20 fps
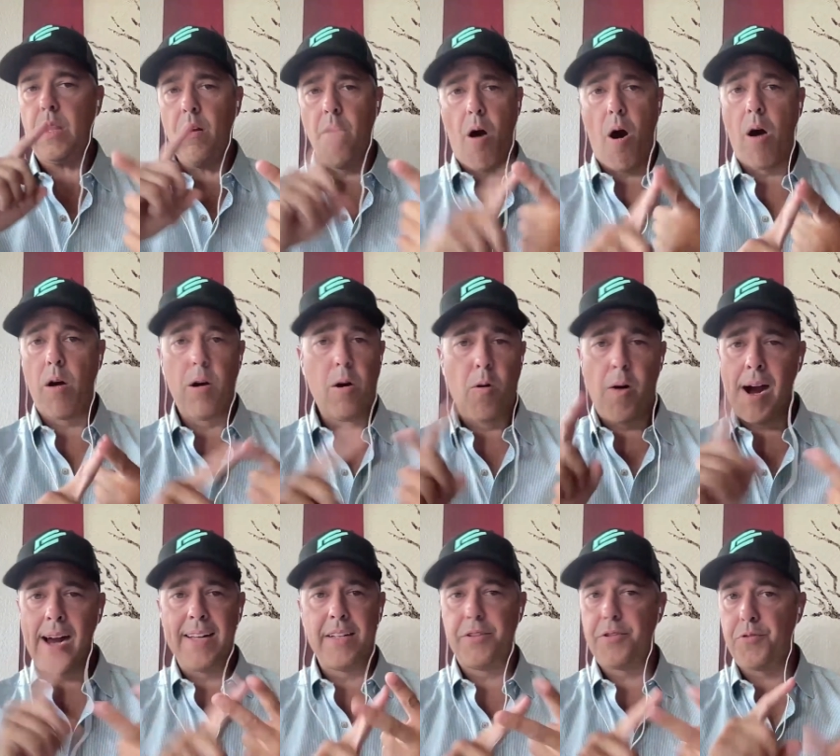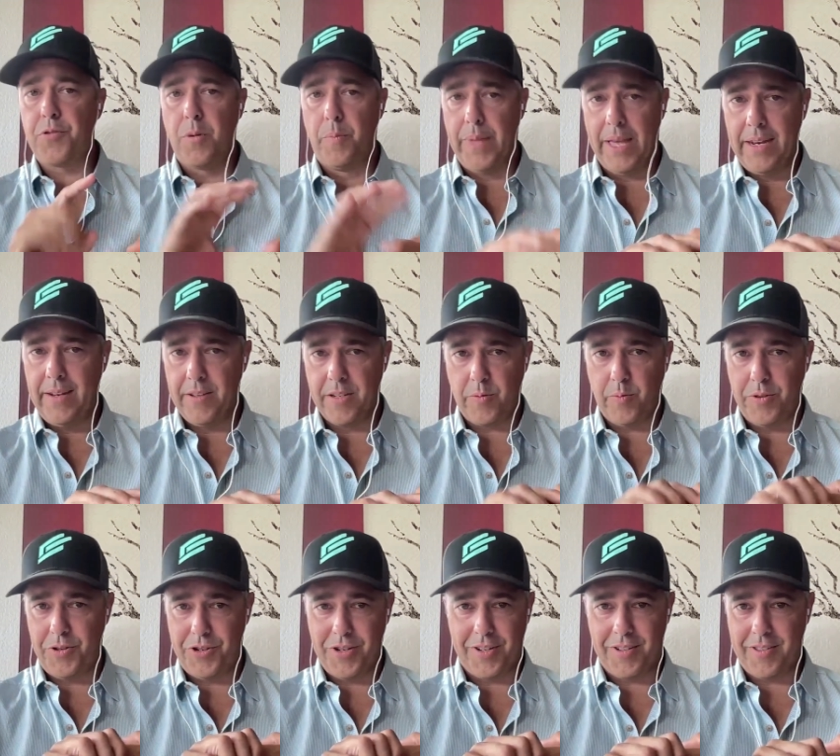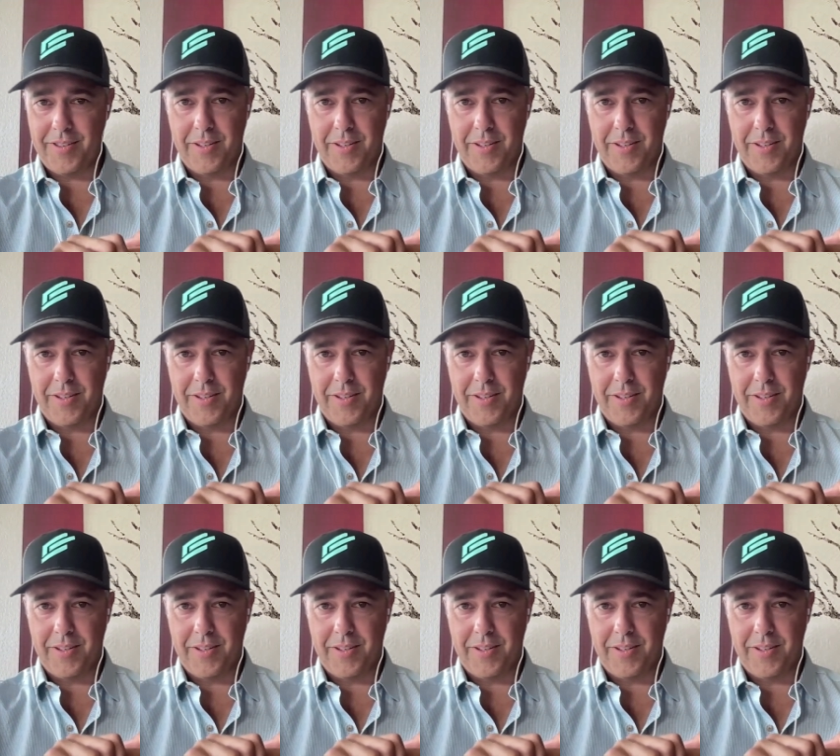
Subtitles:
ROI is tremendous with just